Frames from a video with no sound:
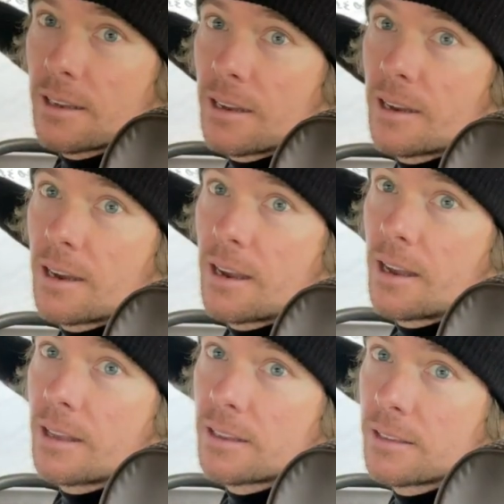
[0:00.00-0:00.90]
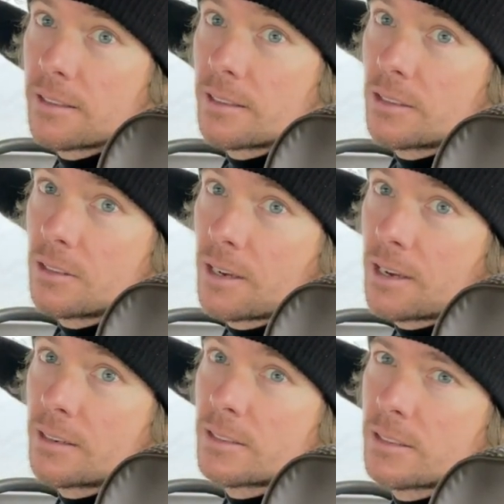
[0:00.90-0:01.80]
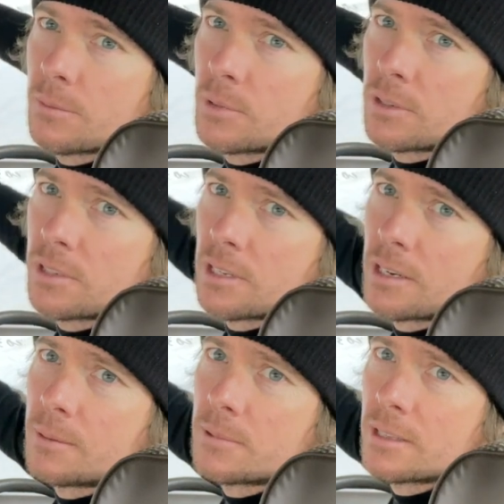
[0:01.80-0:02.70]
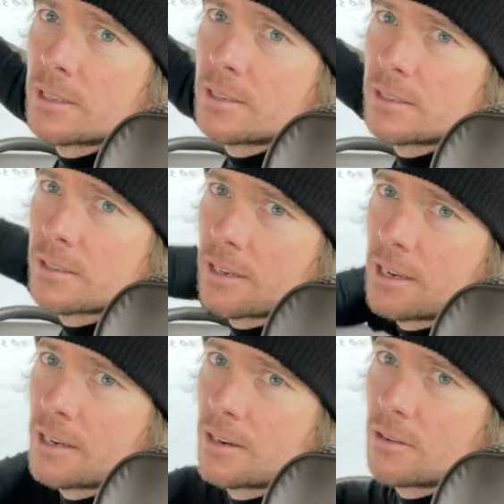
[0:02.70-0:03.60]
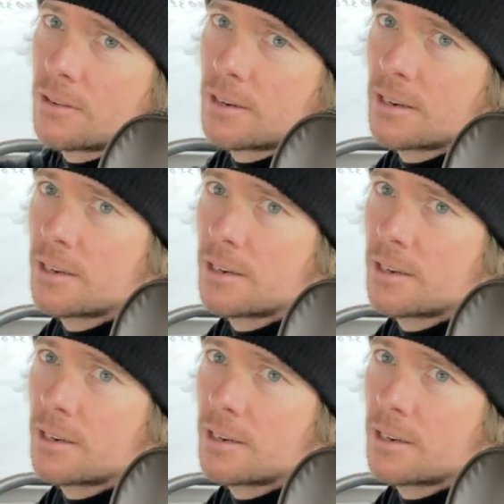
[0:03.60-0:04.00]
uh, you got a similar setup to this guy going on